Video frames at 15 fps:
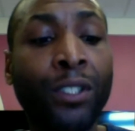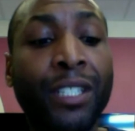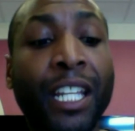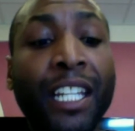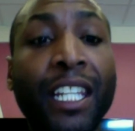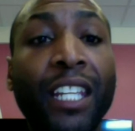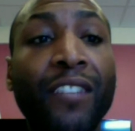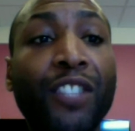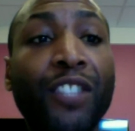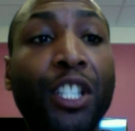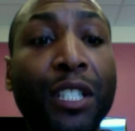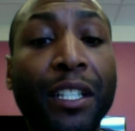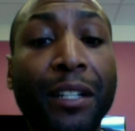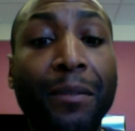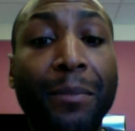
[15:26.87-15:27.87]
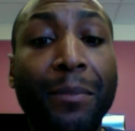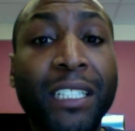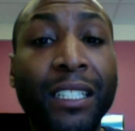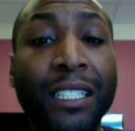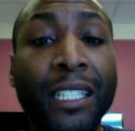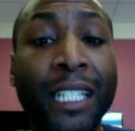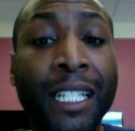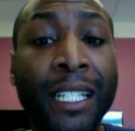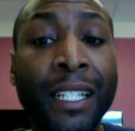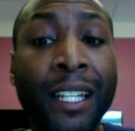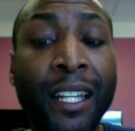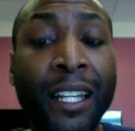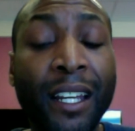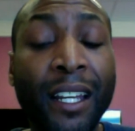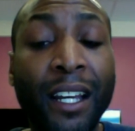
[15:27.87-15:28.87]
that gives you the ability
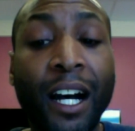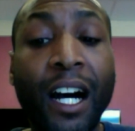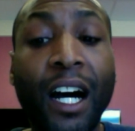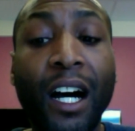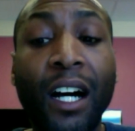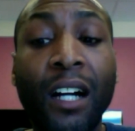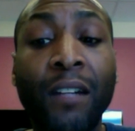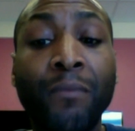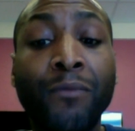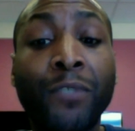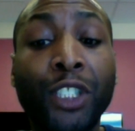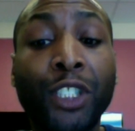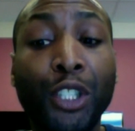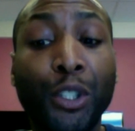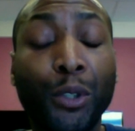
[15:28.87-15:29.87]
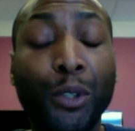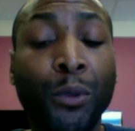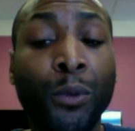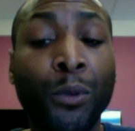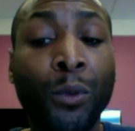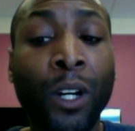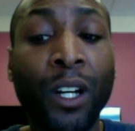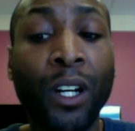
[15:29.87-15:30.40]
to